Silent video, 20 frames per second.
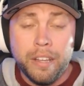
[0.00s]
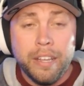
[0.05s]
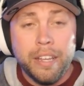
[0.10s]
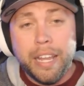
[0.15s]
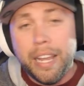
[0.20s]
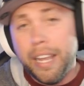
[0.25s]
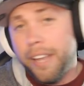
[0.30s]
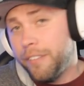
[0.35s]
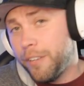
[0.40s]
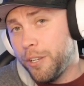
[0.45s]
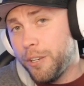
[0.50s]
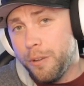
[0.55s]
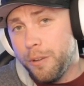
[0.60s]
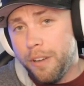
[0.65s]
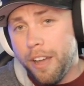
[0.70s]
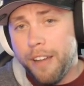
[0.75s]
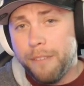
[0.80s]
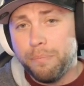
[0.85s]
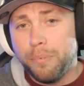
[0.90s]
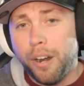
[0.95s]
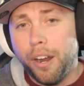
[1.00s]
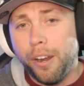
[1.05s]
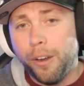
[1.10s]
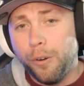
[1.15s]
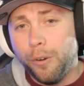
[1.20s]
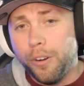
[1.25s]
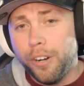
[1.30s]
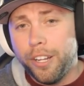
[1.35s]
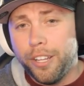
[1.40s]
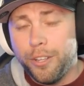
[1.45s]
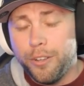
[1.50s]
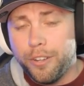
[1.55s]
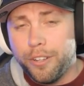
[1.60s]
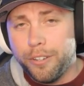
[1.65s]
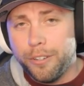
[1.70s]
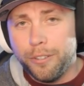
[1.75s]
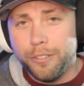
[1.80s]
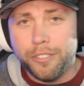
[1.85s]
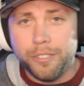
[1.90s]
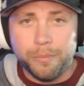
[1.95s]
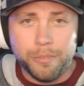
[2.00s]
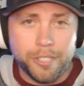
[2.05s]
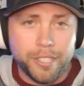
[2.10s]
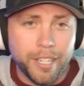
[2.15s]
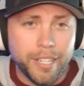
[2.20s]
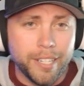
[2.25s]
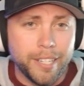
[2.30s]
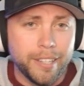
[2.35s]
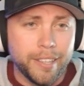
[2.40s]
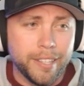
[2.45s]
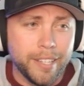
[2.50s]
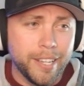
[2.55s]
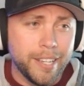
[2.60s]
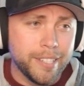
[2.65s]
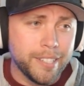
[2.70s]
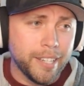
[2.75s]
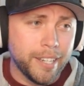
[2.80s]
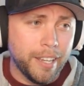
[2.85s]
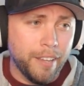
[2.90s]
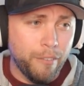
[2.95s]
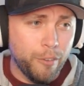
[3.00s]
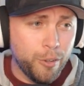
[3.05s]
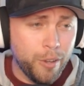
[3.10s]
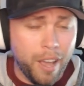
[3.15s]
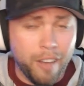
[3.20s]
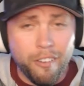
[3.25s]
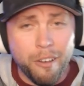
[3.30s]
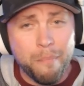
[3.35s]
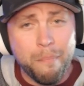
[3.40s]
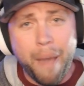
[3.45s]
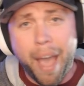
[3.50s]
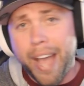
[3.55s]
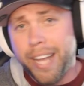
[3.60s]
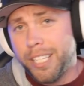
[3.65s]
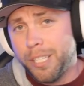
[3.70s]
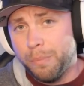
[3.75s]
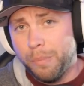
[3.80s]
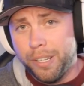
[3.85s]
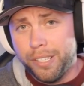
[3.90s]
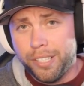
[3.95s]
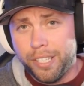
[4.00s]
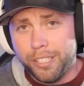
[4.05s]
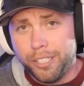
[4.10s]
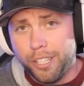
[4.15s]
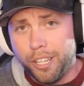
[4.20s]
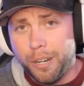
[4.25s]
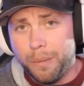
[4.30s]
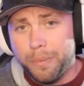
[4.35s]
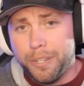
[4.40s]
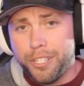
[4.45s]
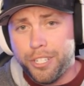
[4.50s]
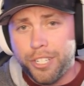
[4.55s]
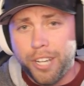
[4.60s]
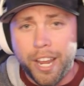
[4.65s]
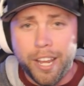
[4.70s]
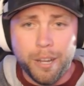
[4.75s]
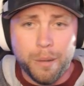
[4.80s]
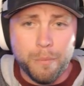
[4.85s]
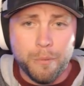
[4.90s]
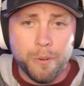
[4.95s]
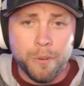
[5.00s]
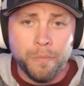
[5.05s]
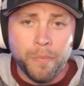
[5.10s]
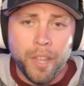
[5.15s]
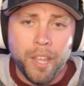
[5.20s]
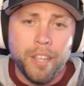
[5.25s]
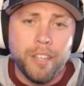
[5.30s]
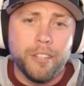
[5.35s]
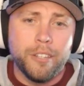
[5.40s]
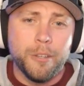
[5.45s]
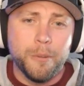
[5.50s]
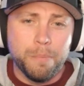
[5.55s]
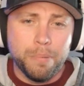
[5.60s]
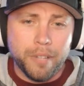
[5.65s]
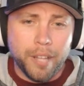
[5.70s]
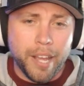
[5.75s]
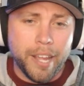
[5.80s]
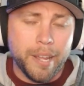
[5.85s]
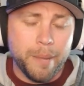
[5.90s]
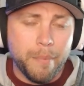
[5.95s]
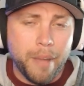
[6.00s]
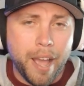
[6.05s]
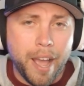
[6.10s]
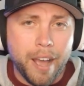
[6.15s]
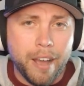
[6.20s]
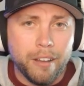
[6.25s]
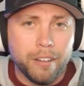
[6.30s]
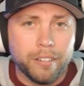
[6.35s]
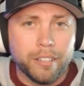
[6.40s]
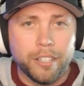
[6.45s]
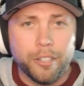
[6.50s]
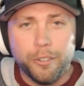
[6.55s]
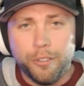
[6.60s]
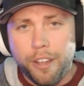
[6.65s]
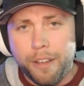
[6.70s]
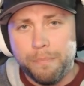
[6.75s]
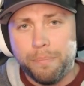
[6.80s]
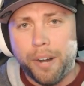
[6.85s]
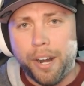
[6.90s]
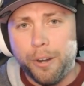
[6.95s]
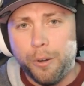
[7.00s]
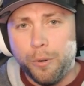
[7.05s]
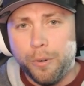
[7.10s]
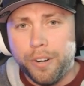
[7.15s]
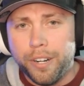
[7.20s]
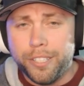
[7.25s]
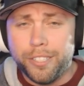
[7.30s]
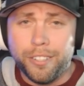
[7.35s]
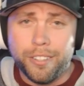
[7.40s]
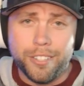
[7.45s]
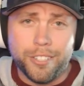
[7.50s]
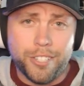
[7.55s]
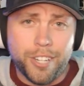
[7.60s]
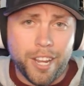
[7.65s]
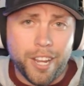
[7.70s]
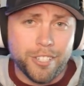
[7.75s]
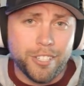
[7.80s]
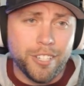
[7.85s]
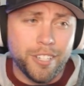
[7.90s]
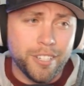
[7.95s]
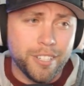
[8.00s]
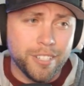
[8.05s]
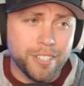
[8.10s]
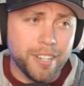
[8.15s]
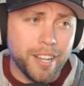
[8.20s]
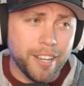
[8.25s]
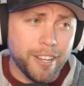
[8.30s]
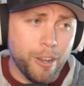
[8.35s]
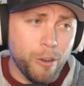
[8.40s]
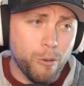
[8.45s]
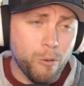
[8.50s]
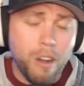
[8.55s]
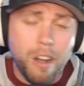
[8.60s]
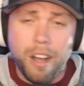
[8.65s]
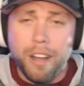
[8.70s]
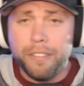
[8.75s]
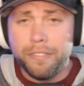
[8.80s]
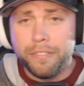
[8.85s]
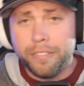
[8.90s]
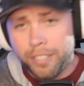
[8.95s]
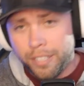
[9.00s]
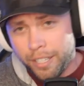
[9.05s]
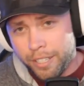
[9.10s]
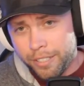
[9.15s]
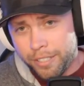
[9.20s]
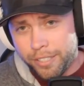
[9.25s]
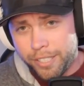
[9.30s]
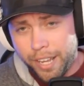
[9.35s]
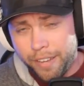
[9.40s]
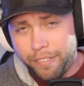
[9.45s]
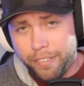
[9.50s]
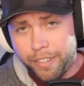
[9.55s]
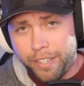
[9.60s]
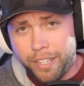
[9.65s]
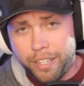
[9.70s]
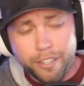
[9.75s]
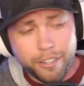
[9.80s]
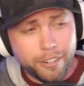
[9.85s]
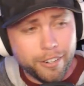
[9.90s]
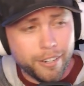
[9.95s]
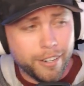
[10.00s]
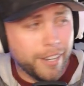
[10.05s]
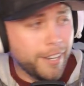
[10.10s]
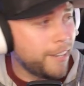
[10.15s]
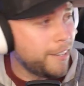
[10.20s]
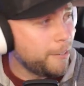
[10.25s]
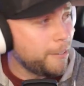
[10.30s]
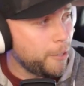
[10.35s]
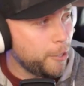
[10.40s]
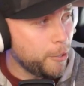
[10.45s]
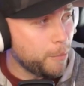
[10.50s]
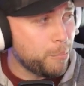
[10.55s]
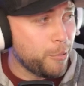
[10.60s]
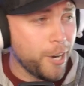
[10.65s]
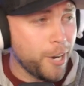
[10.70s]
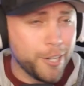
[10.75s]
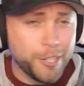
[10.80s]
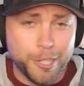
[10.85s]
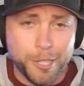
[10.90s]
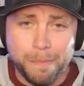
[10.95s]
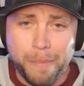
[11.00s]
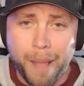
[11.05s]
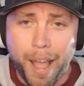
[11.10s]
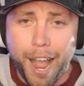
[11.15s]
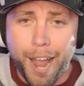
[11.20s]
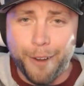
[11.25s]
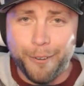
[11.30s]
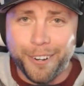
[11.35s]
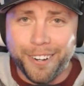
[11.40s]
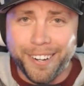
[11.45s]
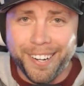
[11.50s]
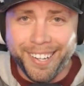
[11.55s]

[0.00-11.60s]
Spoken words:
If you do have priority, you can do some sneaky things. Like if you have a Maximus that's going to be Shangable, you play him out, you have priority so the Shang-Chi does not go off, saving your precious power